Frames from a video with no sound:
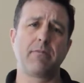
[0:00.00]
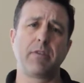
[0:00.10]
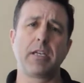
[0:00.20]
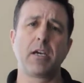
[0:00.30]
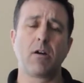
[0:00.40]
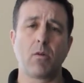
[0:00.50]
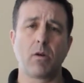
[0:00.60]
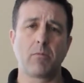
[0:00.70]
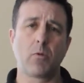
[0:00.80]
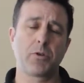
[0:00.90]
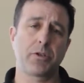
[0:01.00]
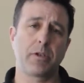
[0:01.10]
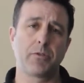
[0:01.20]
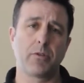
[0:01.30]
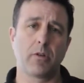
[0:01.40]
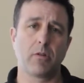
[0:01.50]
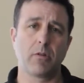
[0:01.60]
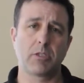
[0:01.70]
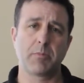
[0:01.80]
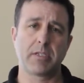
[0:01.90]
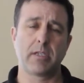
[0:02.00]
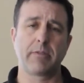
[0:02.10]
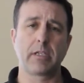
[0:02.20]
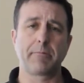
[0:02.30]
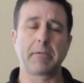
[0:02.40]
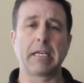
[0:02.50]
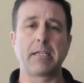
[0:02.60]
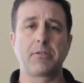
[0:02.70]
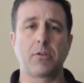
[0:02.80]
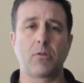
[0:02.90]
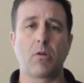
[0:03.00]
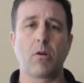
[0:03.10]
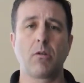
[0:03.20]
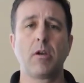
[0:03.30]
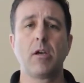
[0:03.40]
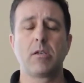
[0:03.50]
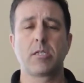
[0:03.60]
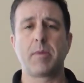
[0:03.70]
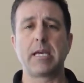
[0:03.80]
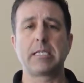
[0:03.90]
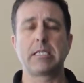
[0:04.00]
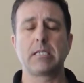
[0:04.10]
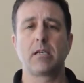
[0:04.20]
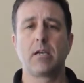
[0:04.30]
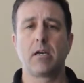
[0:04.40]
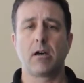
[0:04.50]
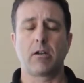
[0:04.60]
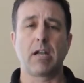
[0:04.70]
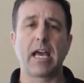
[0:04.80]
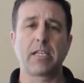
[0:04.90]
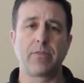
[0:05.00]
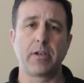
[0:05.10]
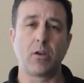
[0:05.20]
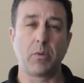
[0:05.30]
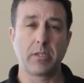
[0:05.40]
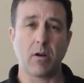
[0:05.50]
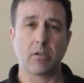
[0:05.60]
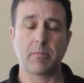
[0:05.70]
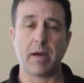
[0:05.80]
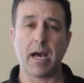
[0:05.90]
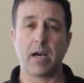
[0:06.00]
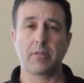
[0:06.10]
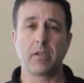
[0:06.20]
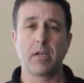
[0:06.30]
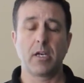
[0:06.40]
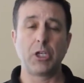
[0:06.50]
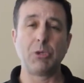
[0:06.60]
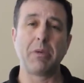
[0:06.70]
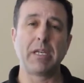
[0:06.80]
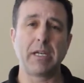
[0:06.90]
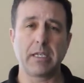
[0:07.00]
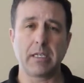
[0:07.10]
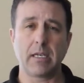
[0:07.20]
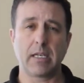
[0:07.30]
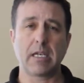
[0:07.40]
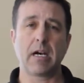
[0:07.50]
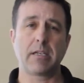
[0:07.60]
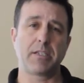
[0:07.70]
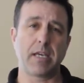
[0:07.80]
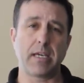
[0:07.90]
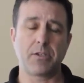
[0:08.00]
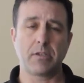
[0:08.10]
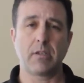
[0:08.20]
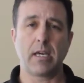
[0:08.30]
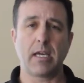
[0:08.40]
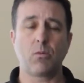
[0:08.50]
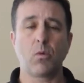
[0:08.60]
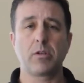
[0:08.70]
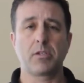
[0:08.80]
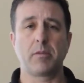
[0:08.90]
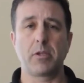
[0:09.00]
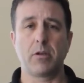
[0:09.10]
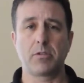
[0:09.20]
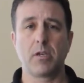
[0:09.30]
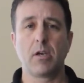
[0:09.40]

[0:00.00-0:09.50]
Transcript: video on moisture control specifically related to crawl spaces. On our last video we talked about humidity and condensation and where some of those